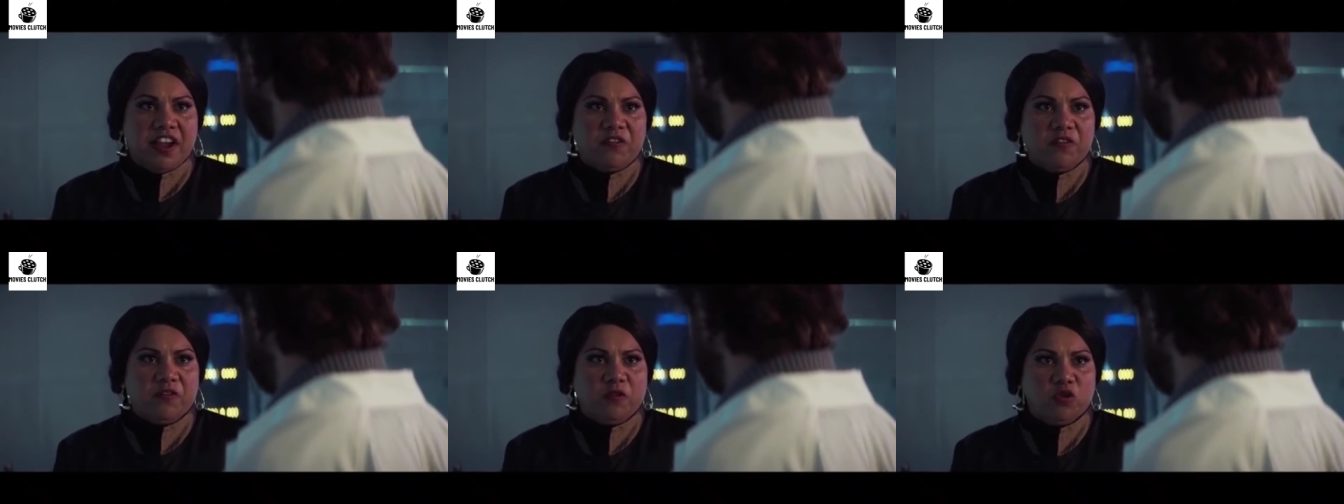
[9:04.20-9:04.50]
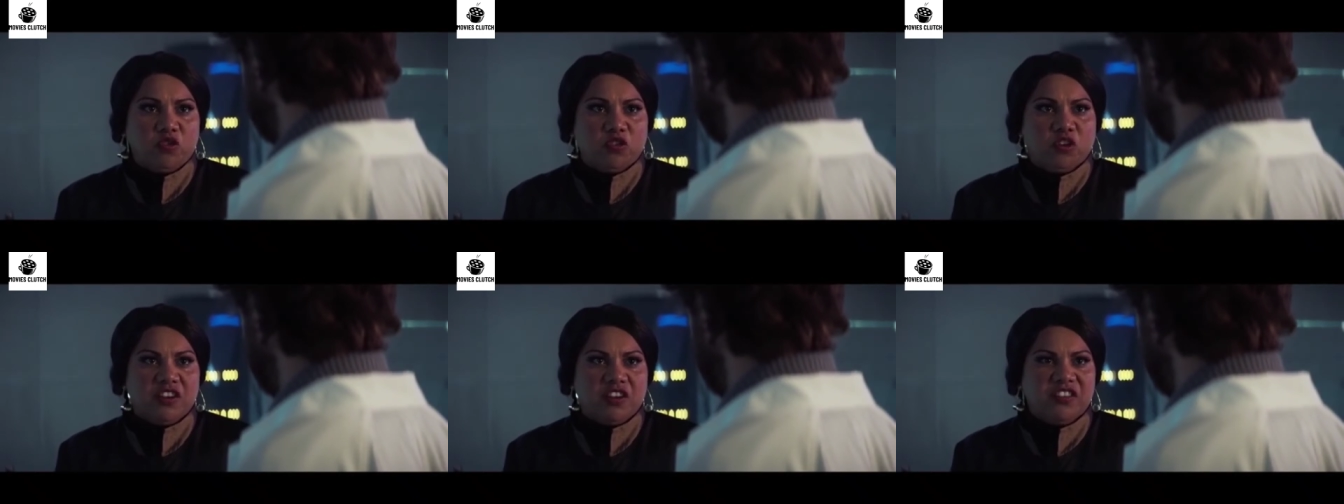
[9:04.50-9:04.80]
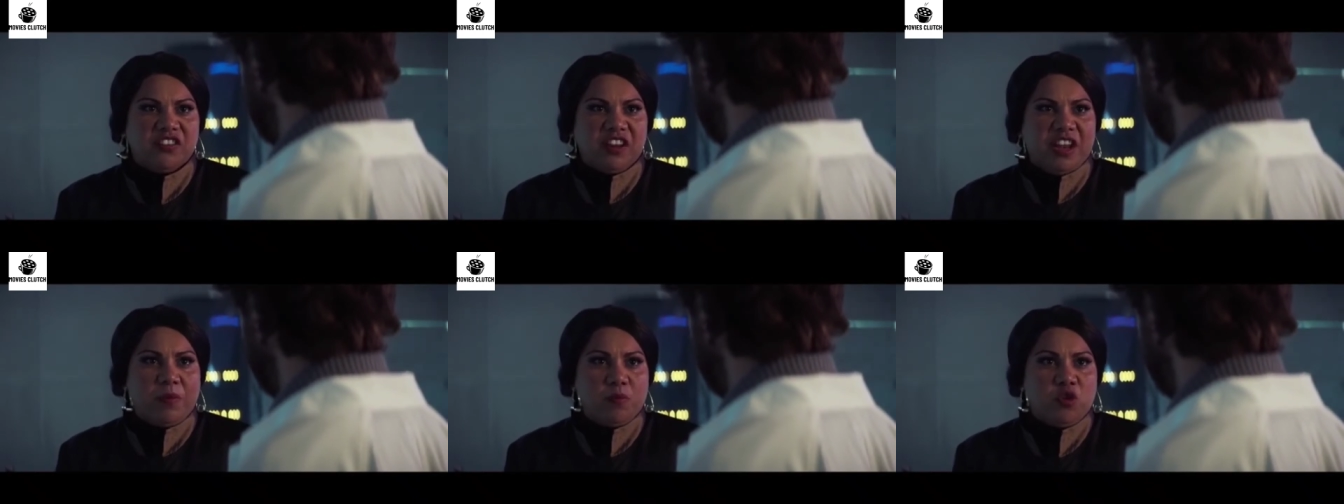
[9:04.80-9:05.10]
time with some
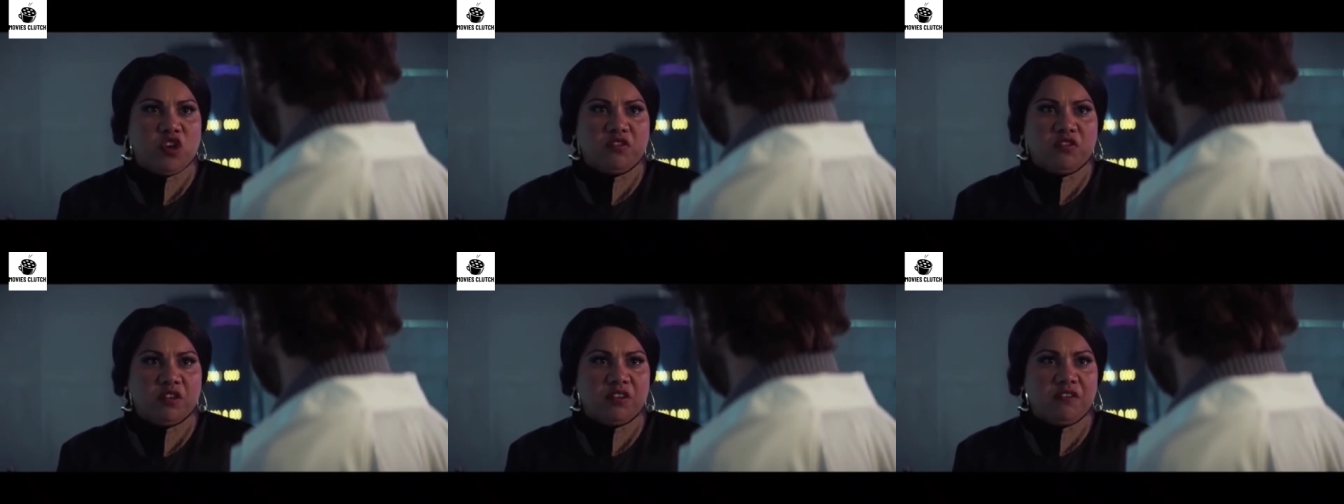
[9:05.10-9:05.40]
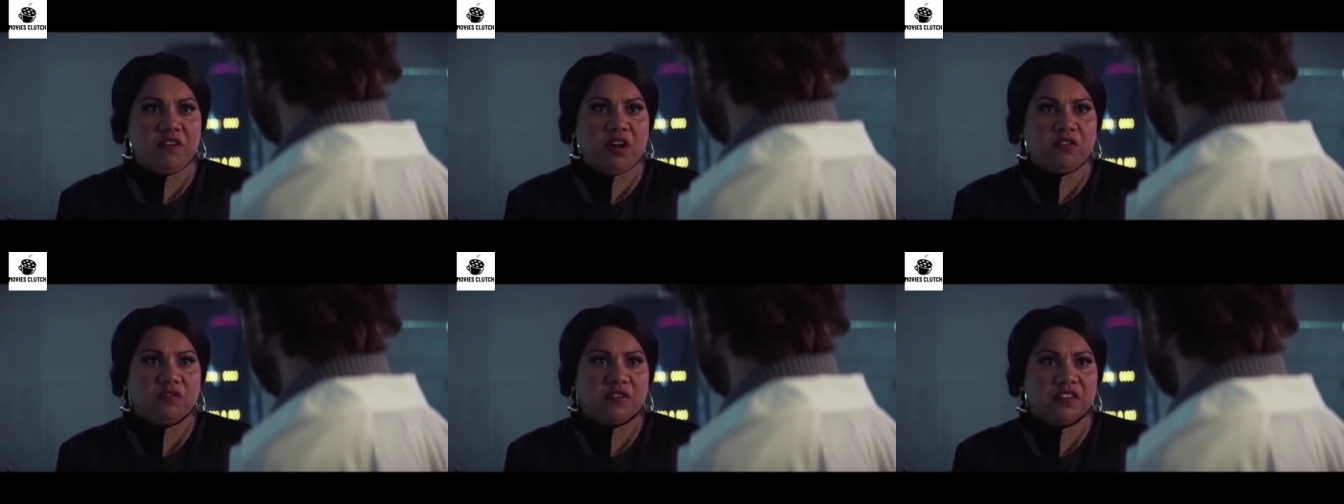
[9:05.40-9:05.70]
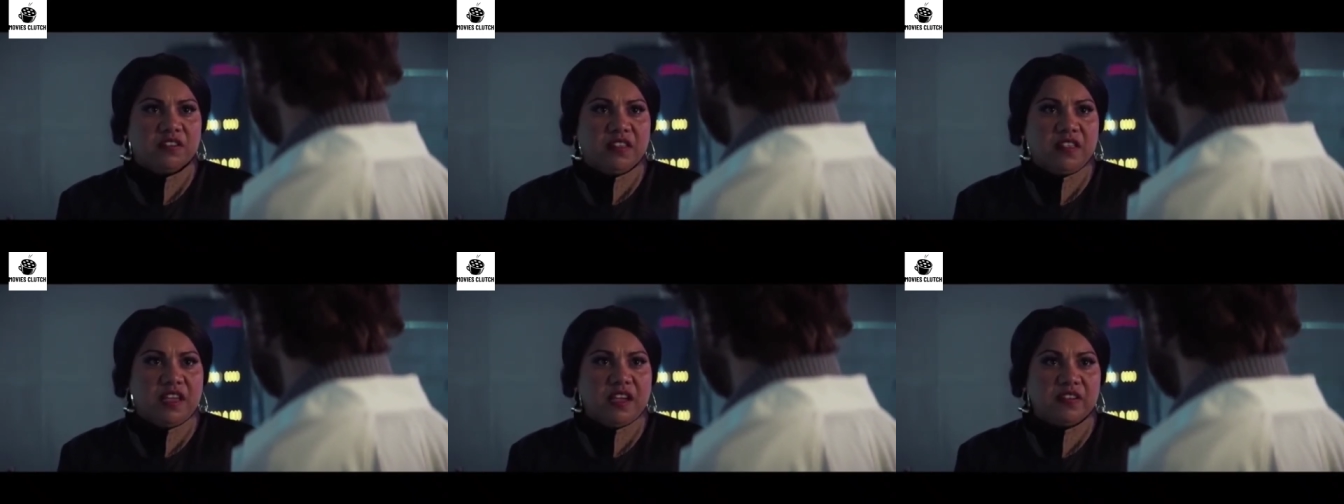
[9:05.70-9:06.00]
chosen few.
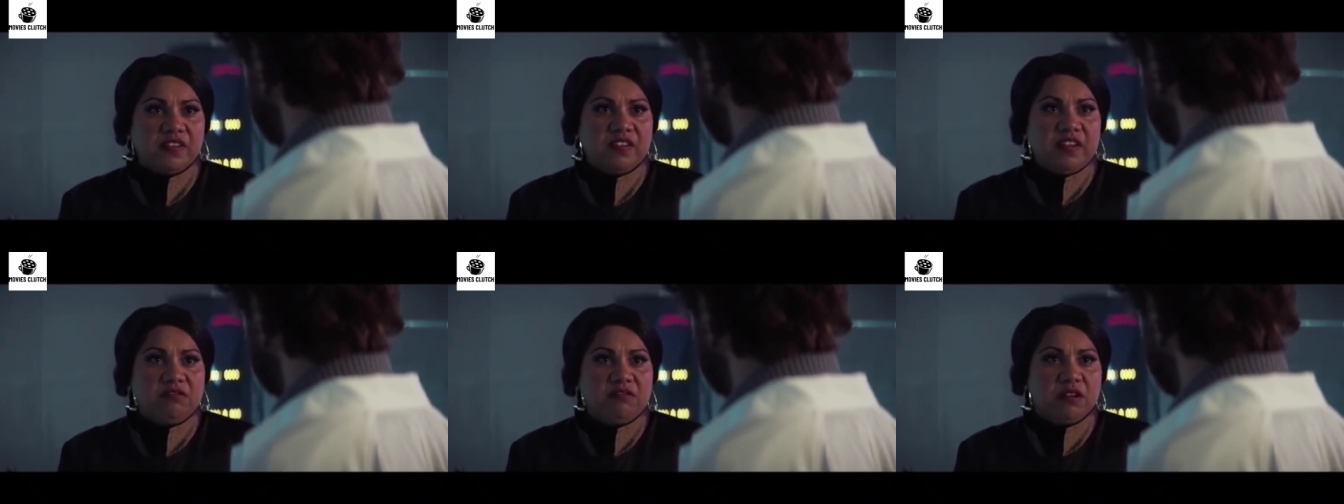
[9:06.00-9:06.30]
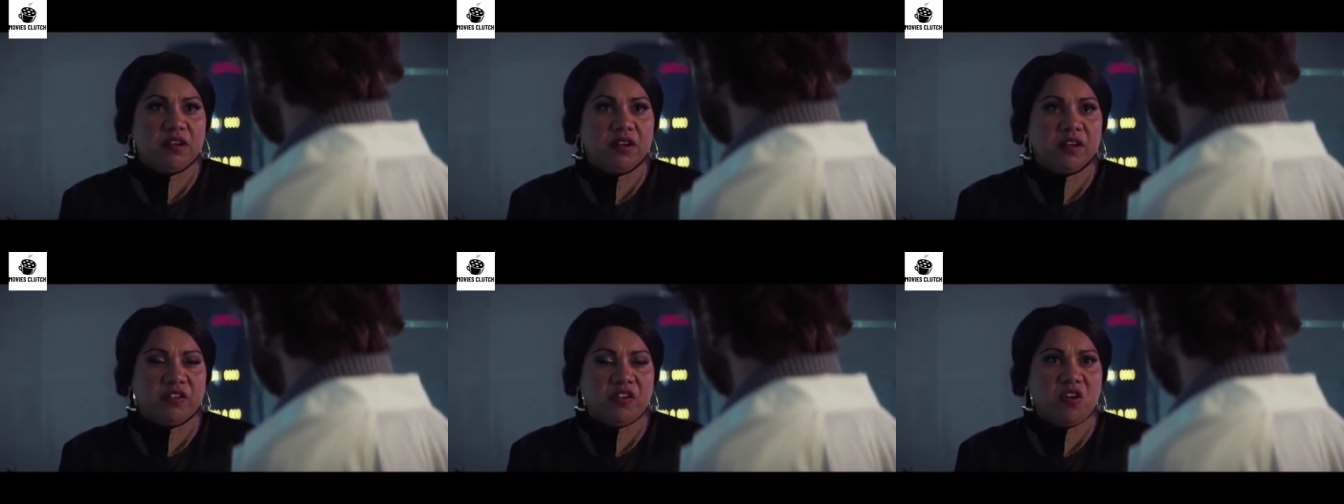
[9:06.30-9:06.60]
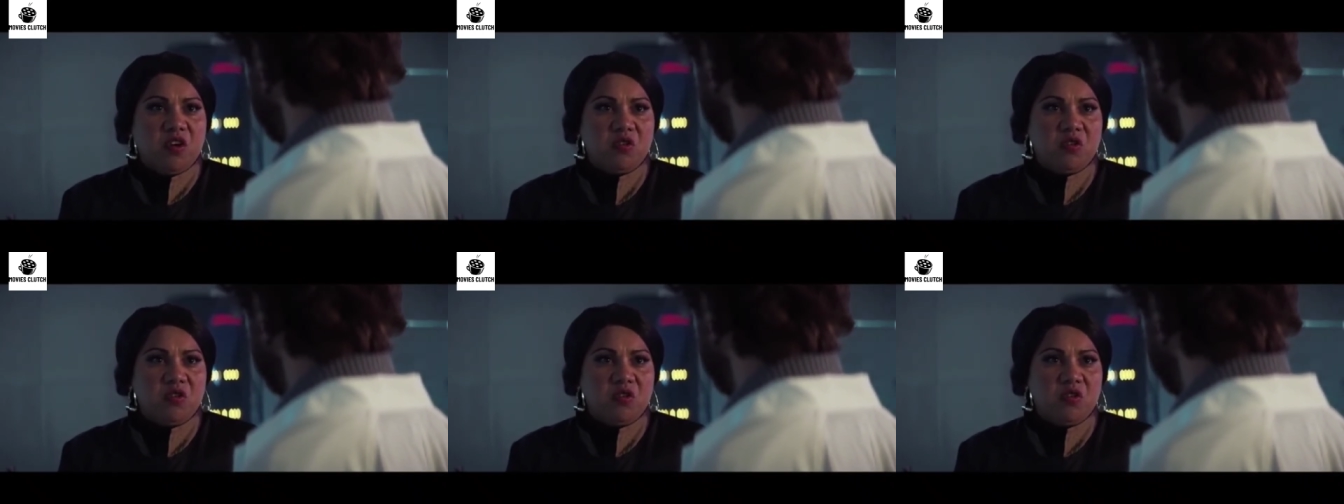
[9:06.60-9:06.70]
However,